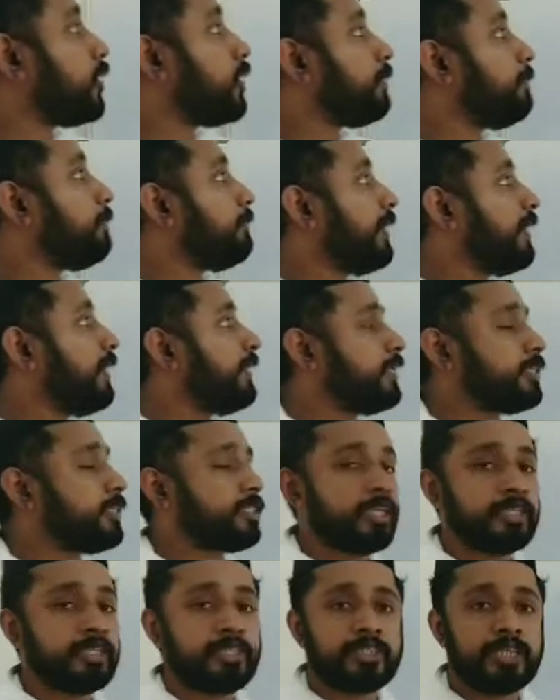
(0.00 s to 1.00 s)
square
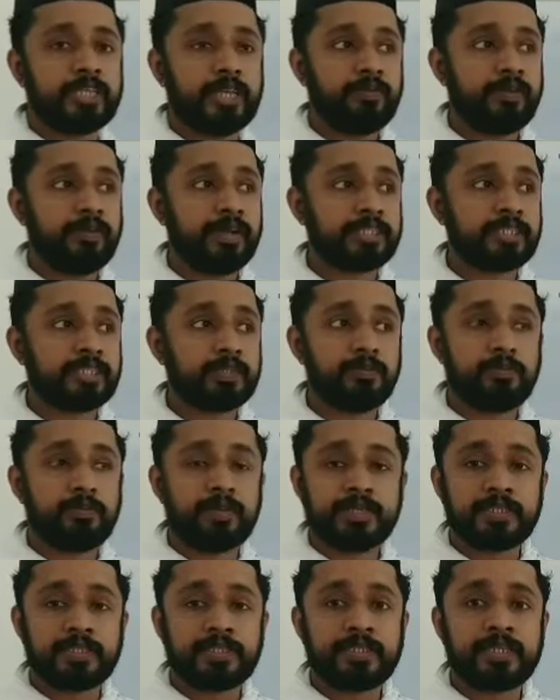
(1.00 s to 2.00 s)
minus 7x
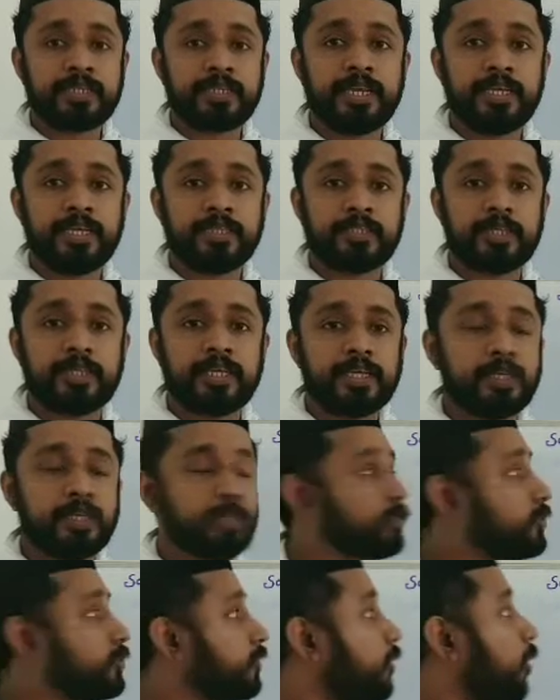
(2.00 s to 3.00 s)
plus 3 is equal
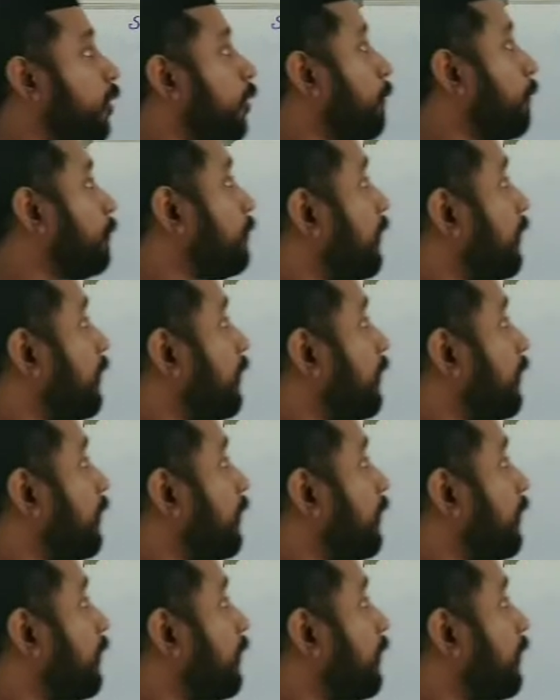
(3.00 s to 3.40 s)
to 0.